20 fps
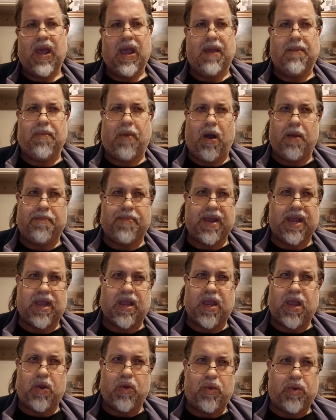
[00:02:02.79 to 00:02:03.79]
It might be
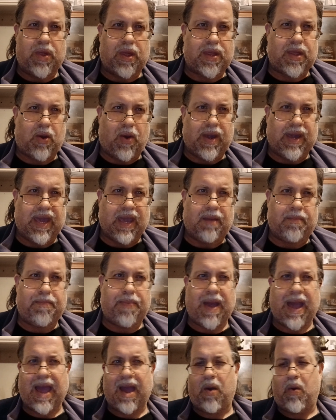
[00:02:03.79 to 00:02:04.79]
use a psychic
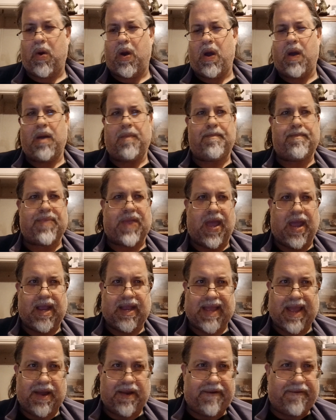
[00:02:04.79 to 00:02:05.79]
power, take
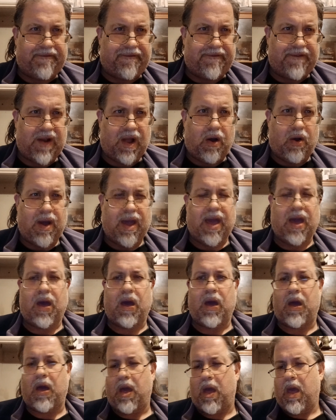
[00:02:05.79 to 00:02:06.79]
down a
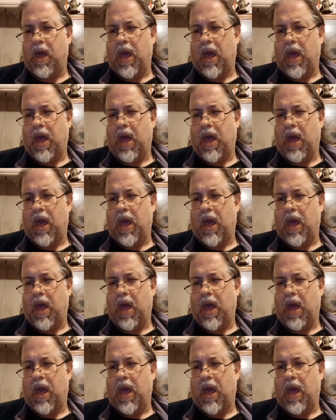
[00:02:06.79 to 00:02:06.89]
flyer.